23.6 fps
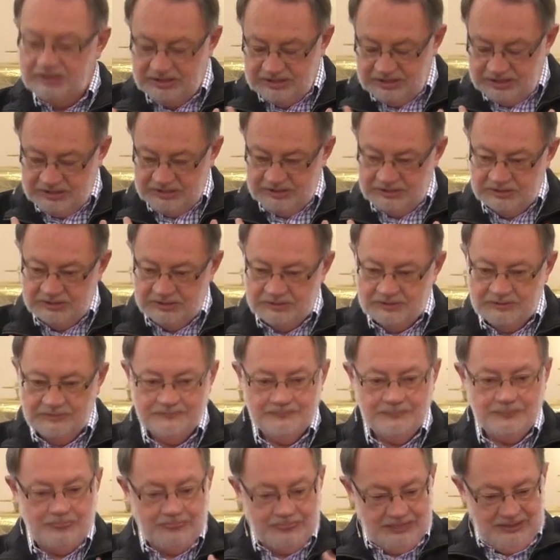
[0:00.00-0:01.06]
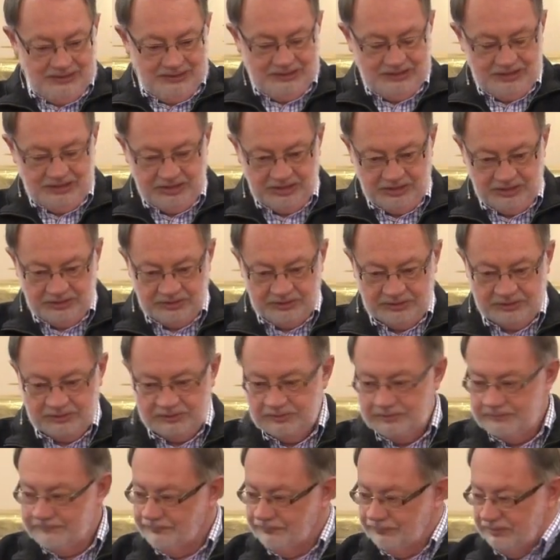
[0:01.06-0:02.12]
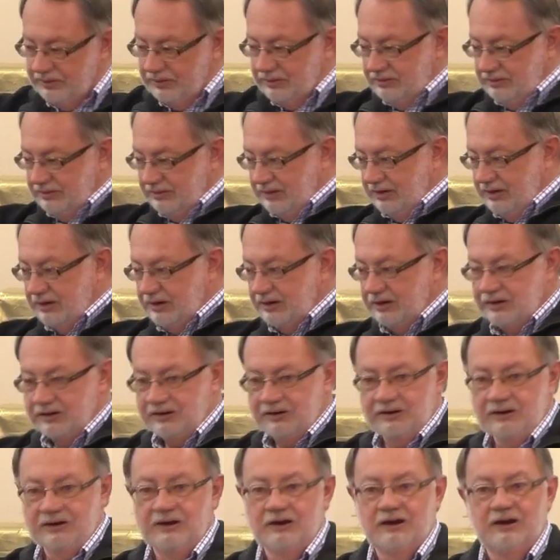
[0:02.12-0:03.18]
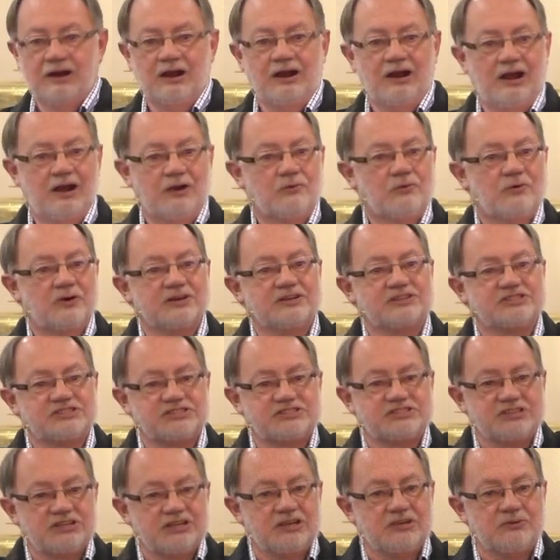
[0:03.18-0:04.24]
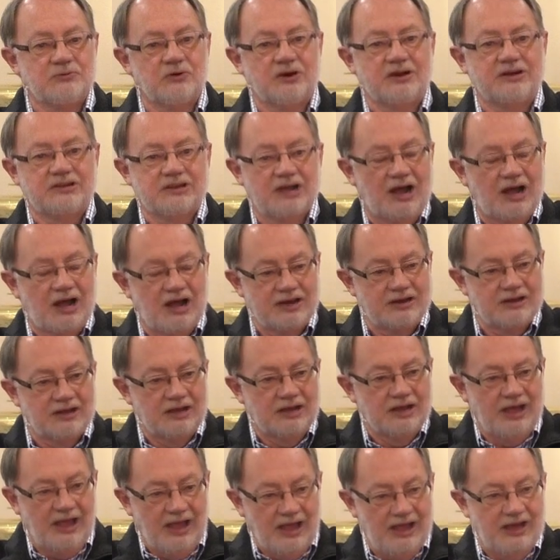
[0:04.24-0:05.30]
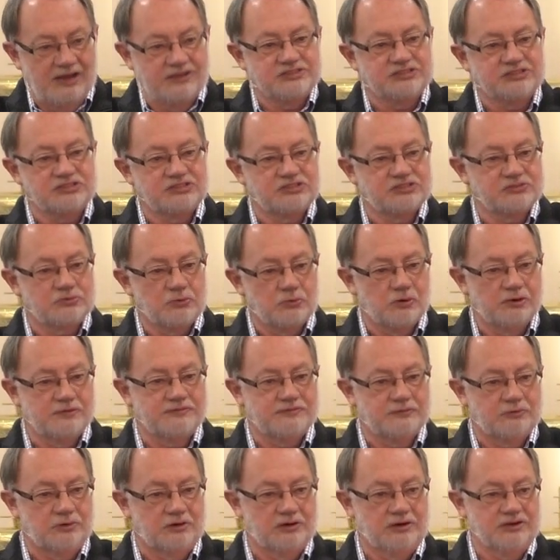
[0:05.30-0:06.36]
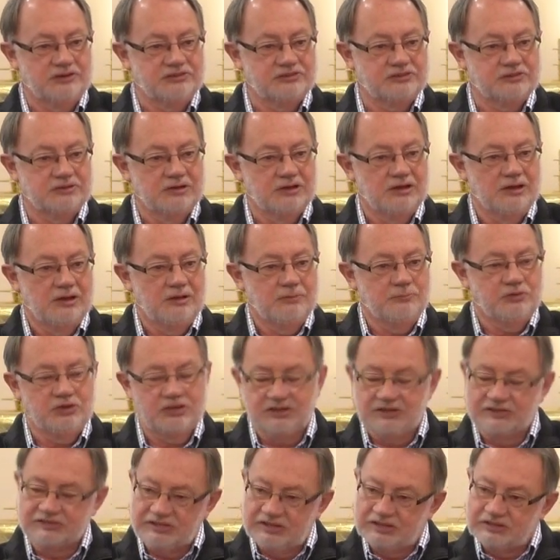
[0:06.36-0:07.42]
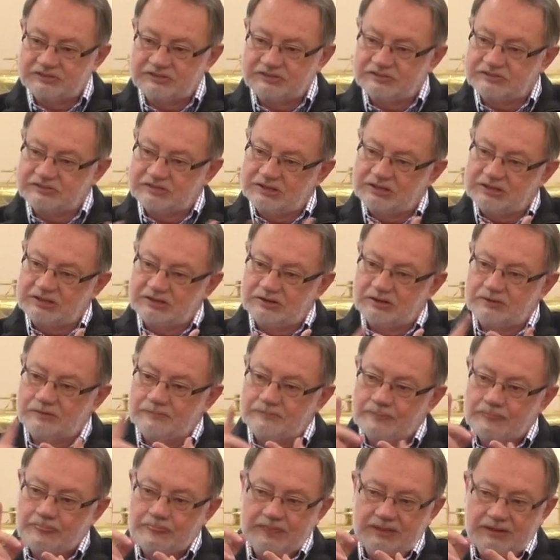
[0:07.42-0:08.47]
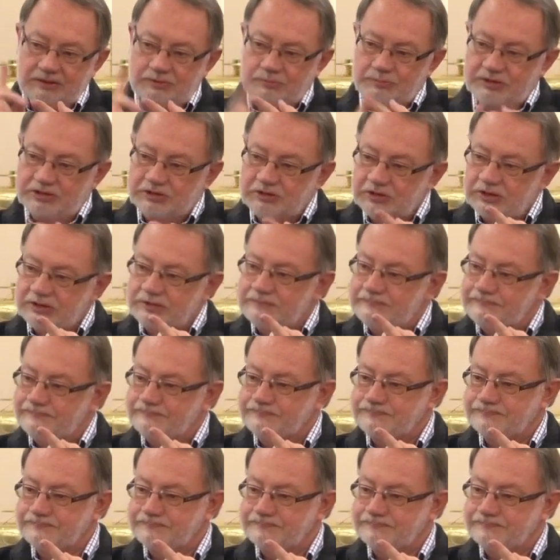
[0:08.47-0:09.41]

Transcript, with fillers: Here, here, there. I want to see what God has in store for us because here's the thing I know it'll be good.